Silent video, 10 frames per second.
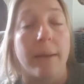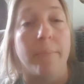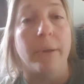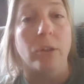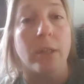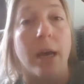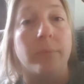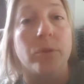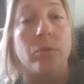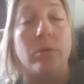and build
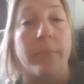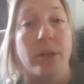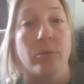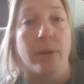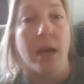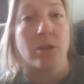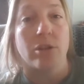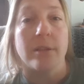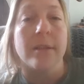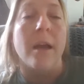up to the major
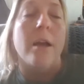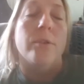reactions.